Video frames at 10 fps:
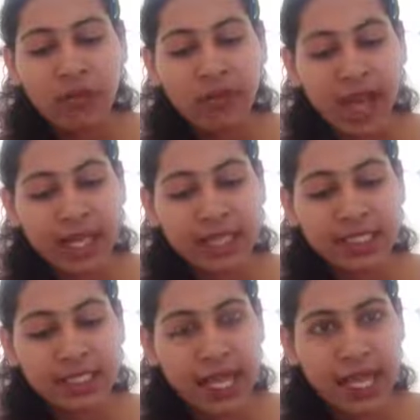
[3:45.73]

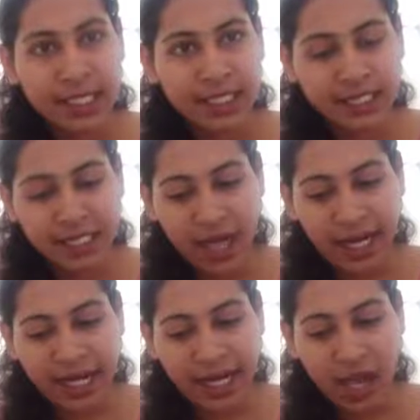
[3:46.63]
pharynx, larynx,
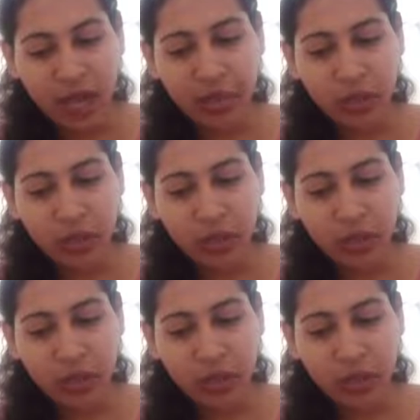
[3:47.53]
trachea,